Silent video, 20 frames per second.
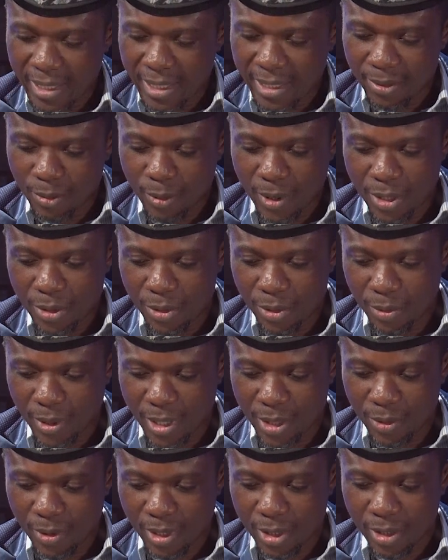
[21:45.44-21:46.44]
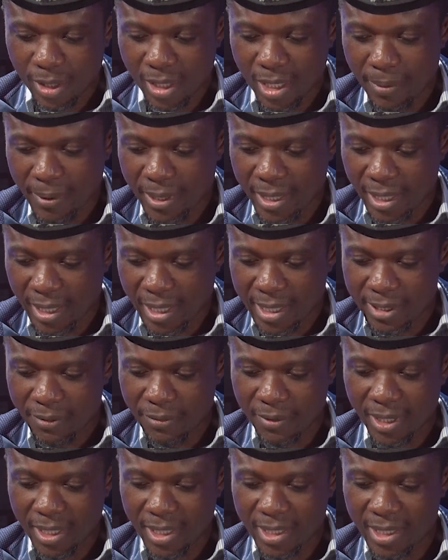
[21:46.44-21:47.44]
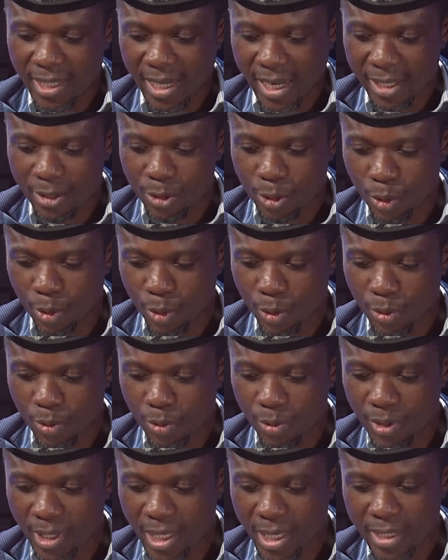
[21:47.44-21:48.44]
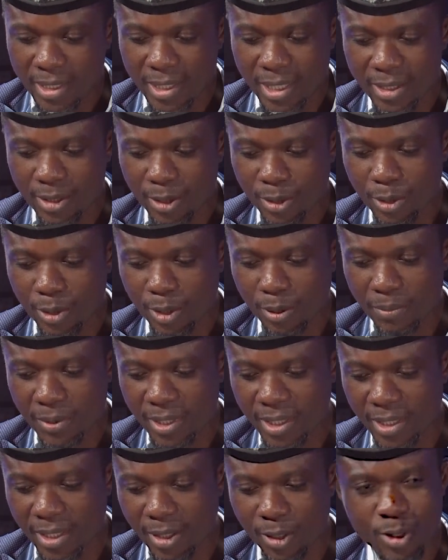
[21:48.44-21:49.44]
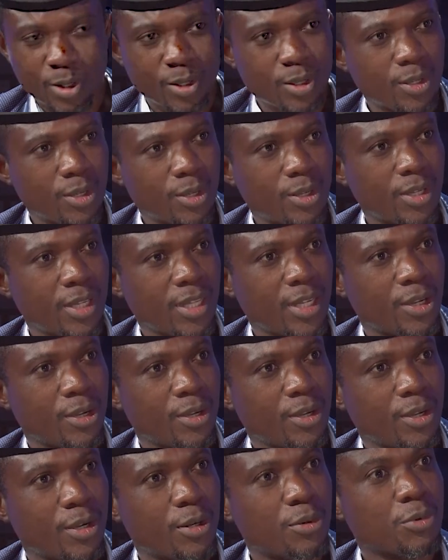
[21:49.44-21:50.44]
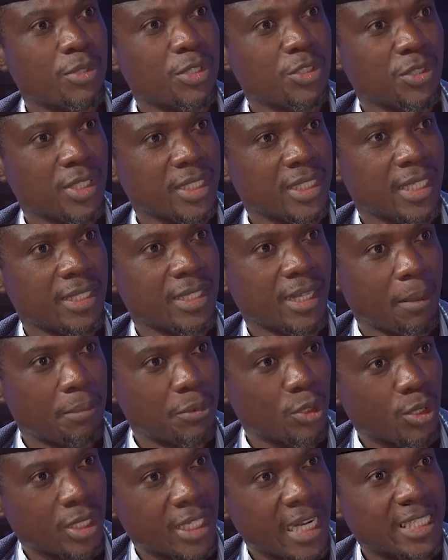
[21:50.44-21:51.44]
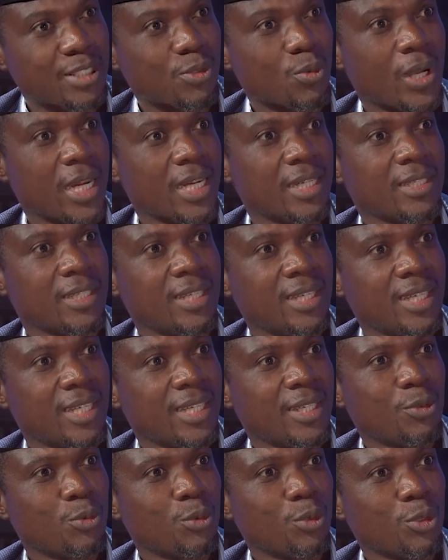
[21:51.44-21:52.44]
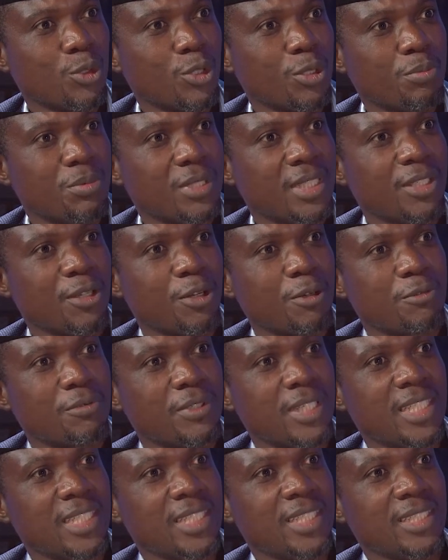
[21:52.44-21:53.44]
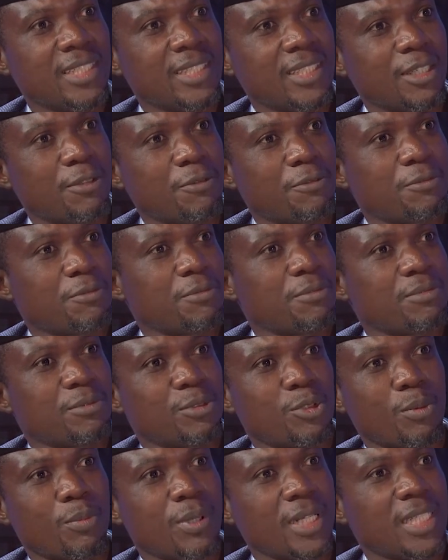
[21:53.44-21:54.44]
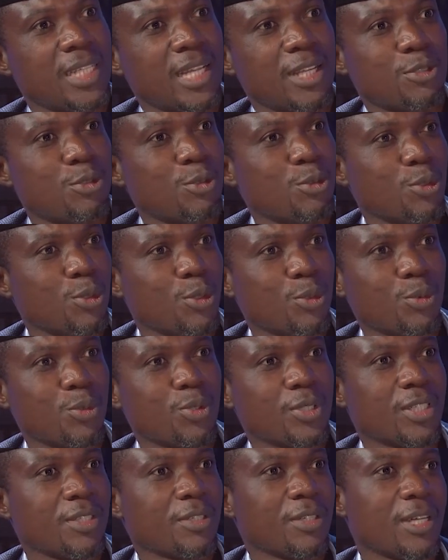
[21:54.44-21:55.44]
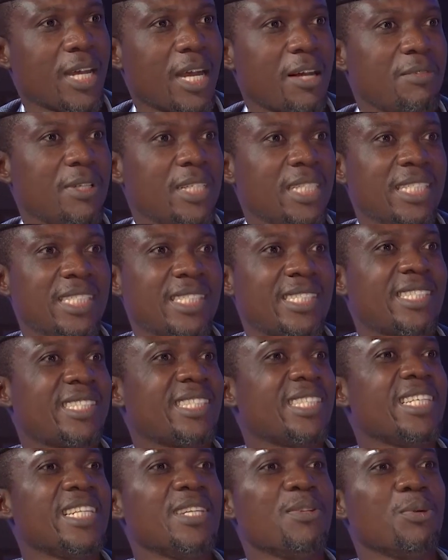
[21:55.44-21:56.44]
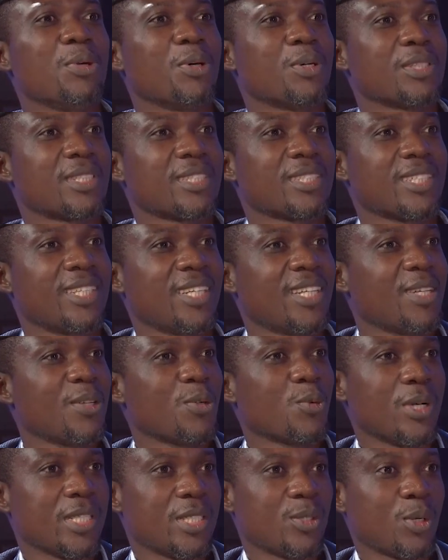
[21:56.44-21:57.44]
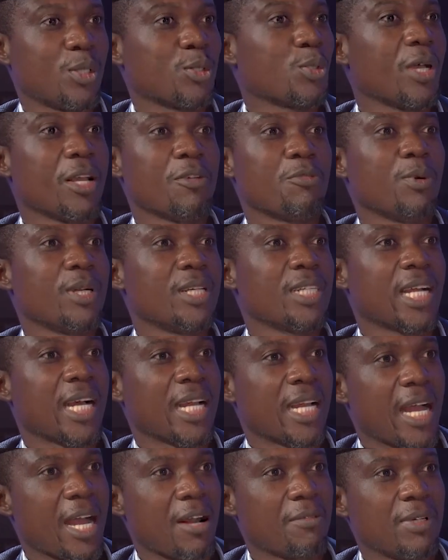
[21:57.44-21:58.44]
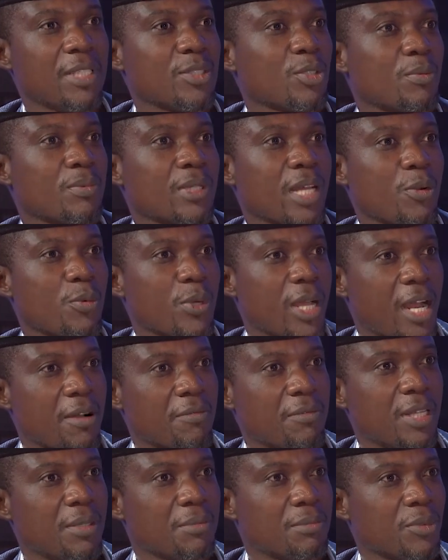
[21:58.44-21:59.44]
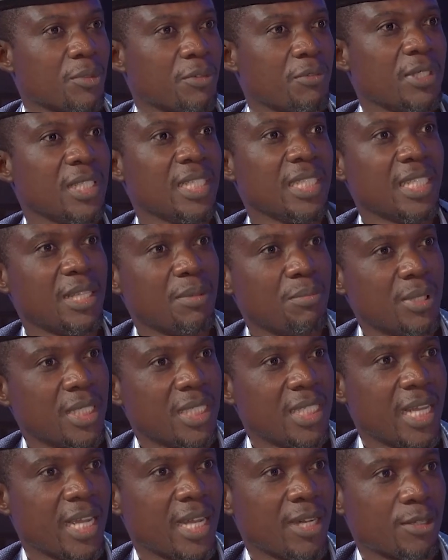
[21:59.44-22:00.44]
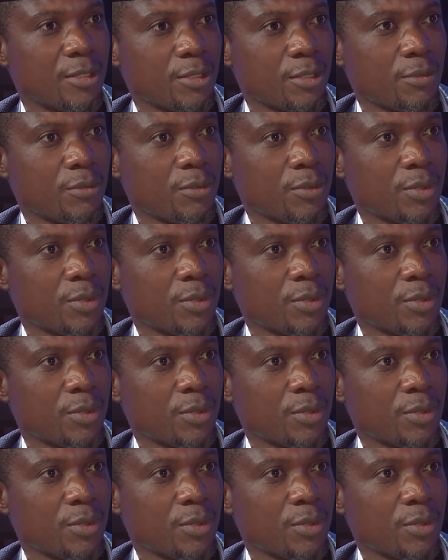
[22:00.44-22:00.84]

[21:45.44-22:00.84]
just, when you were talking about the classification, there's also something they call unrestricted. I'm sure that one will not be of any, if somebody gets to know, will not have any serious consequences. So everybody can have, and sometimes we have them even in the media and all of